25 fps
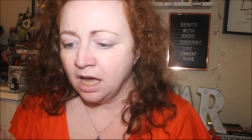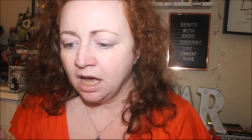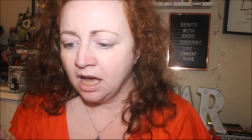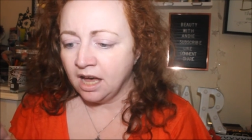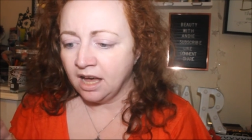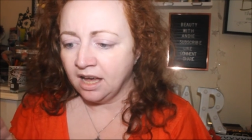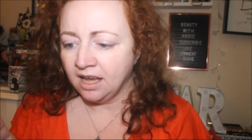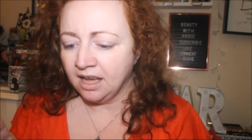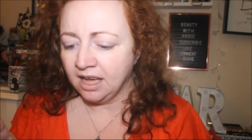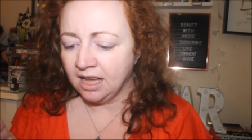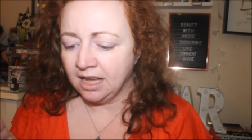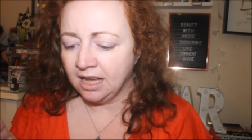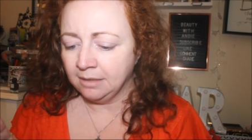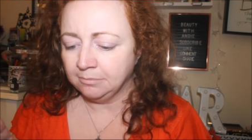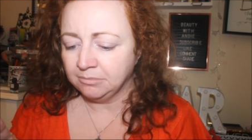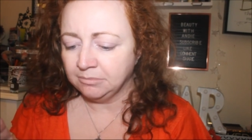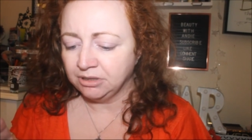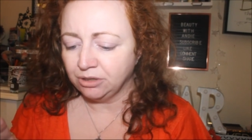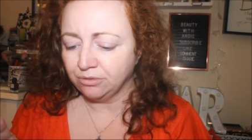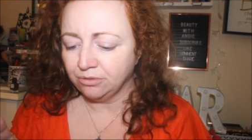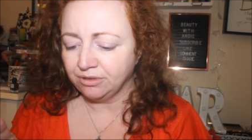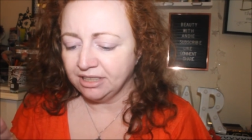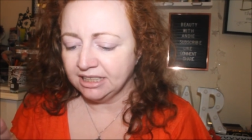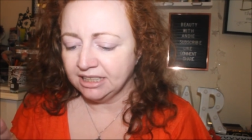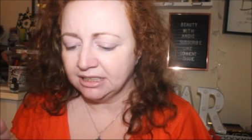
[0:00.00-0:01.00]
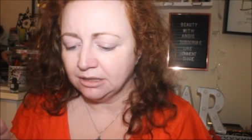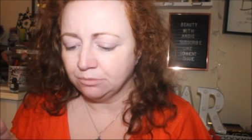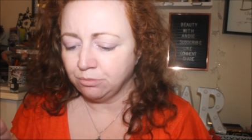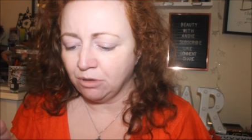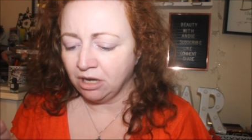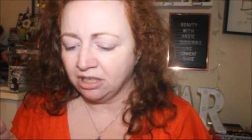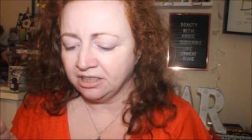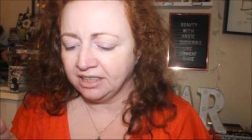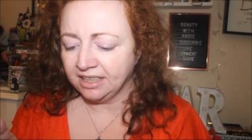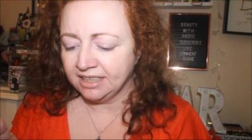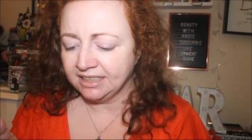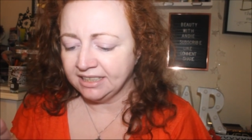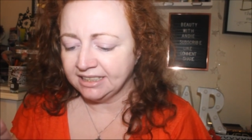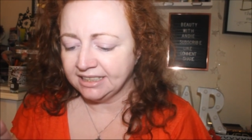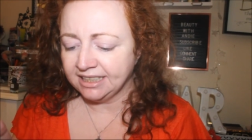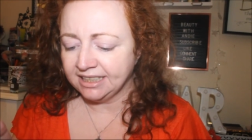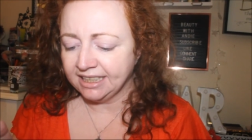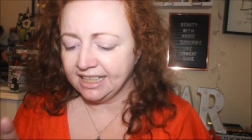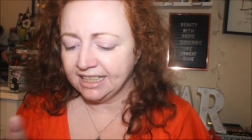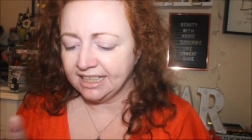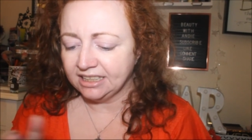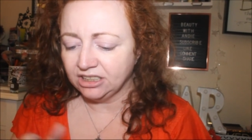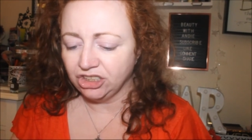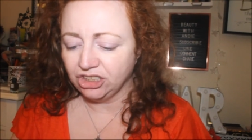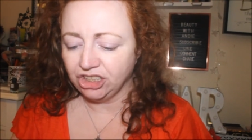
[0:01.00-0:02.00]
um, so this one is
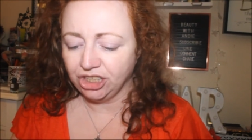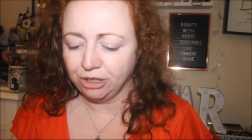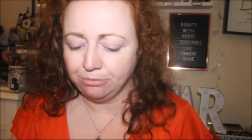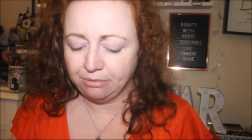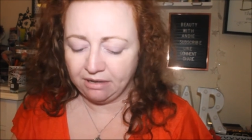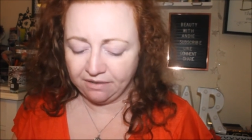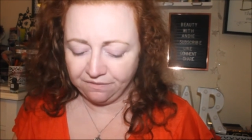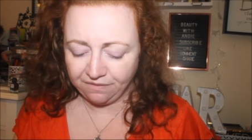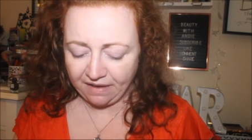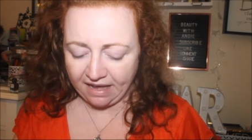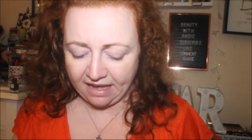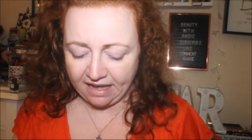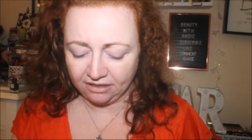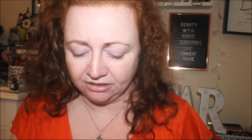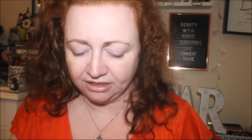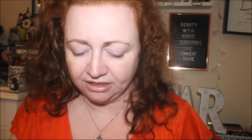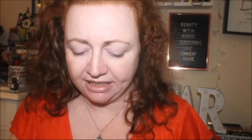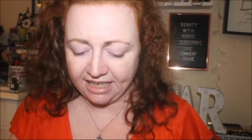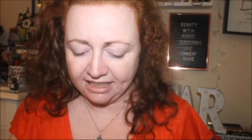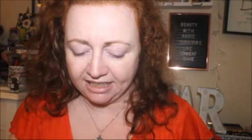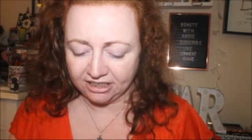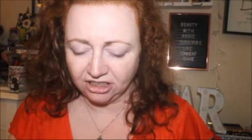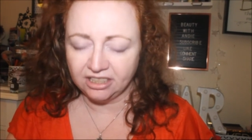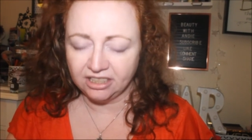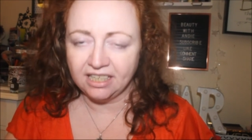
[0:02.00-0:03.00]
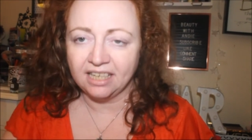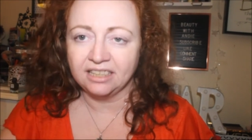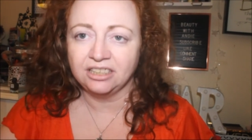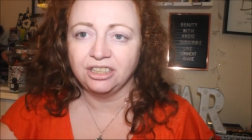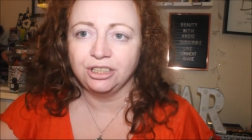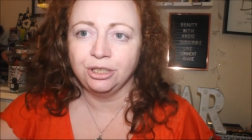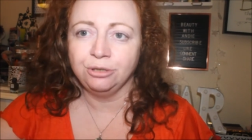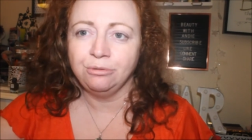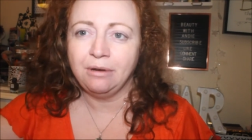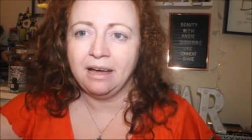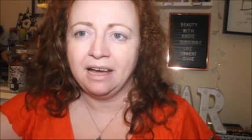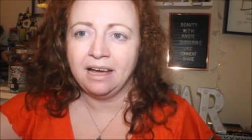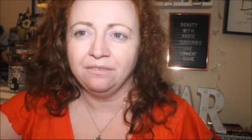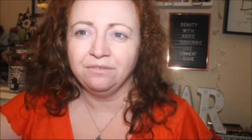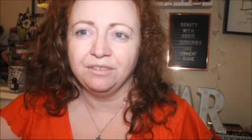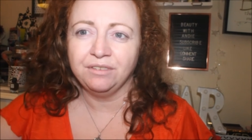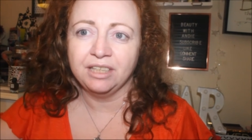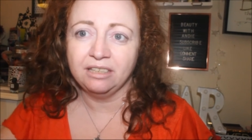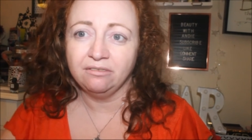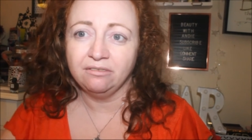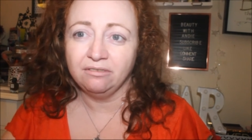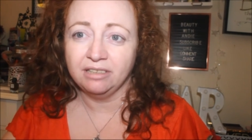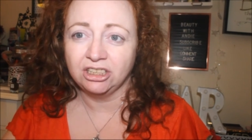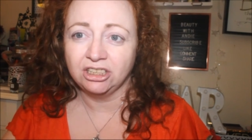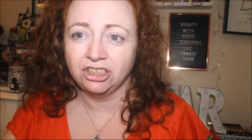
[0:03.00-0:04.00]
the Dewy Foundation. I do have
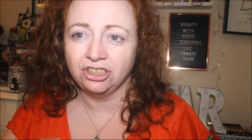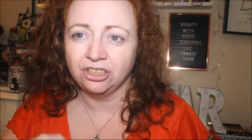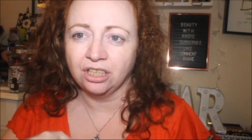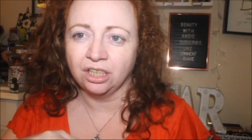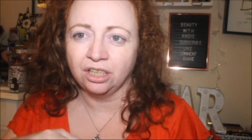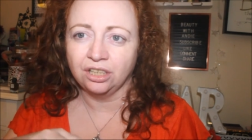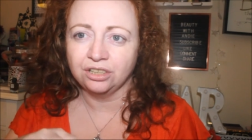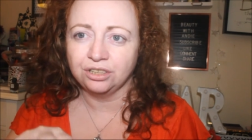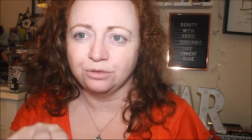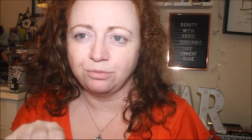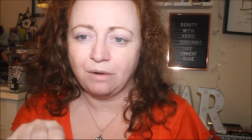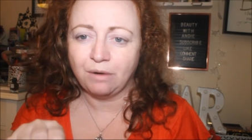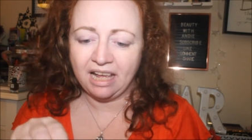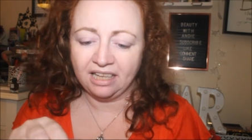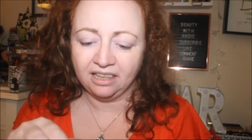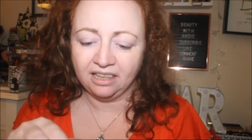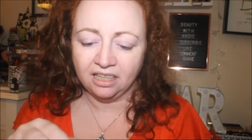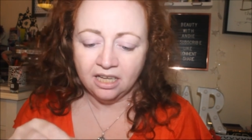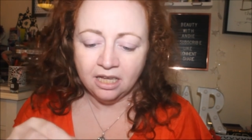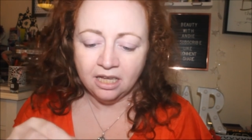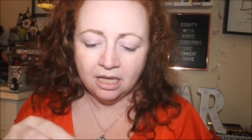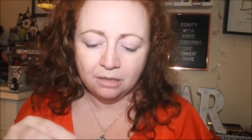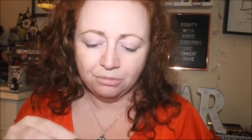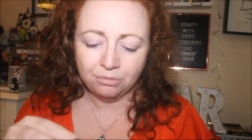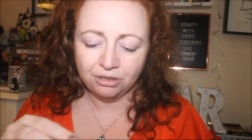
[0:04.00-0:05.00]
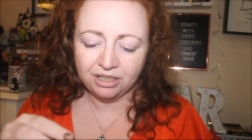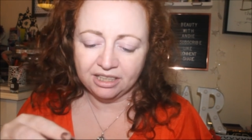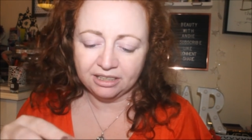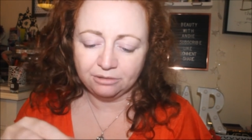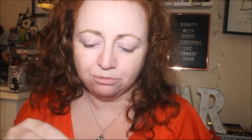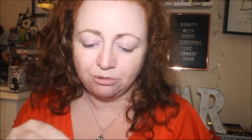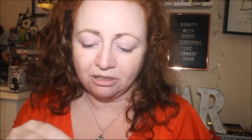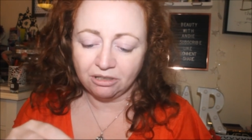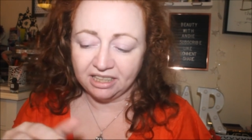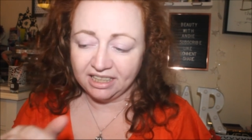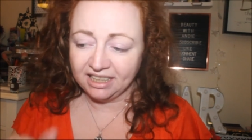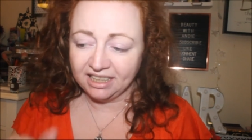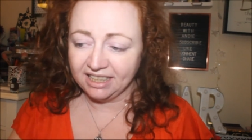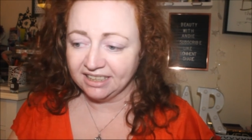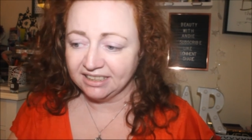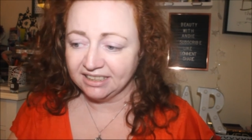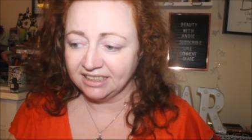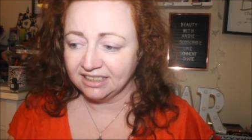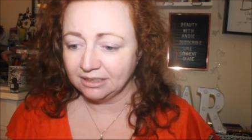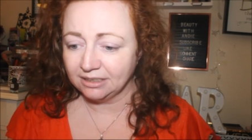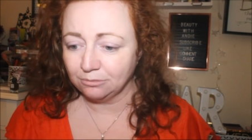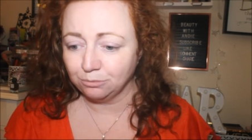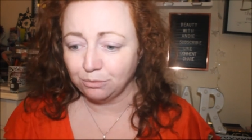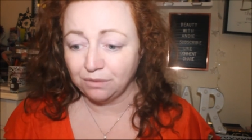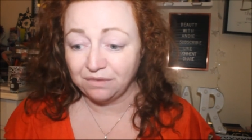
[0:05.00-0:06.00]
the original as well, but this one
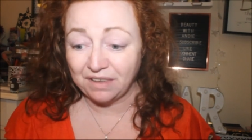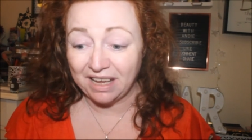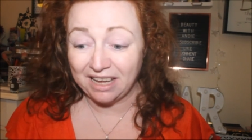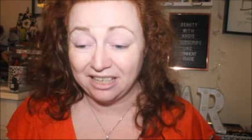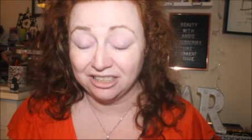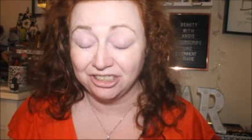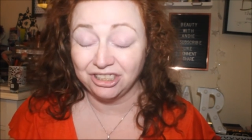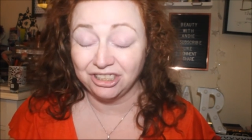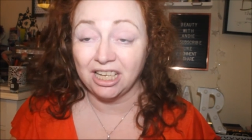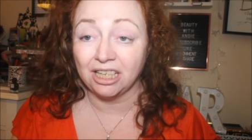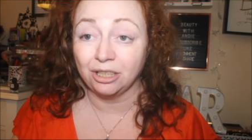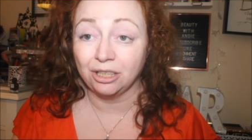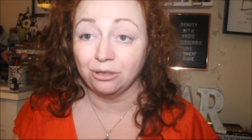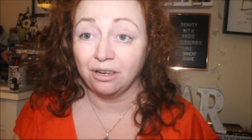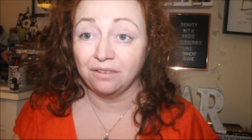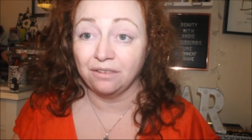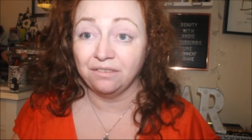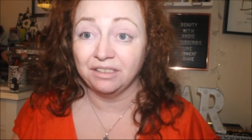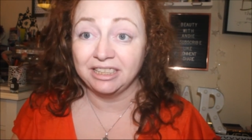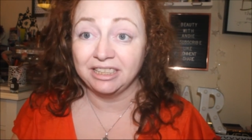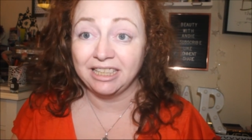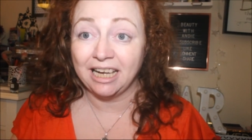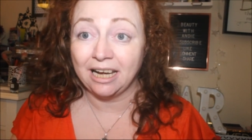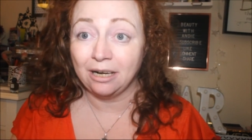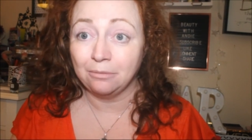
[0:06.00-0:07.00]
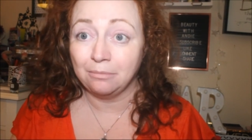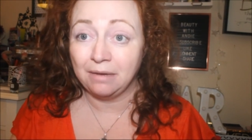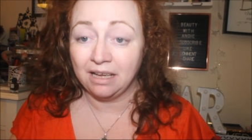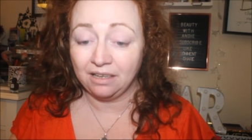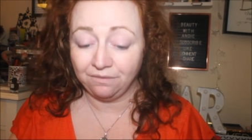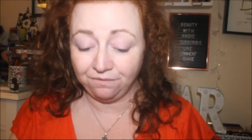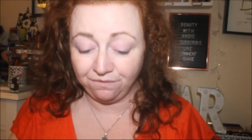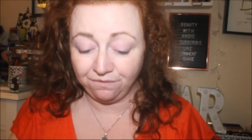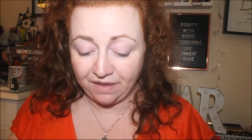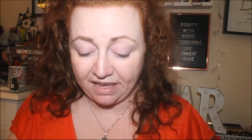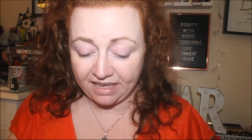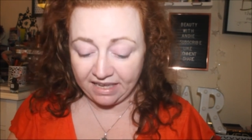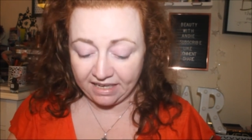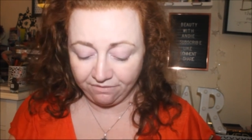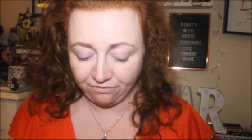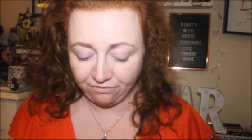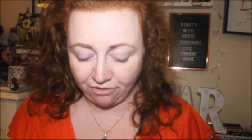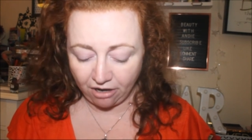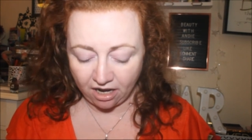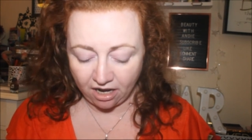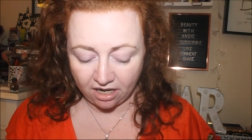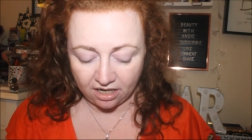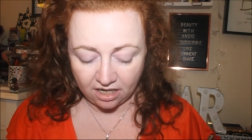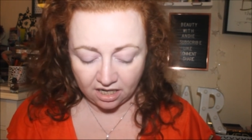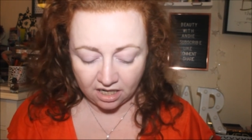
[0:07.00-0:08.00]
is, without a shadow of a doubt, my
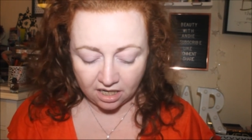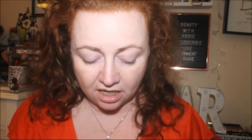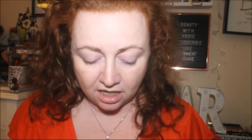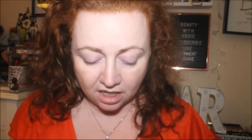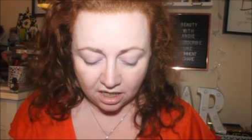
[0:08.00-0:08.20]
favourite.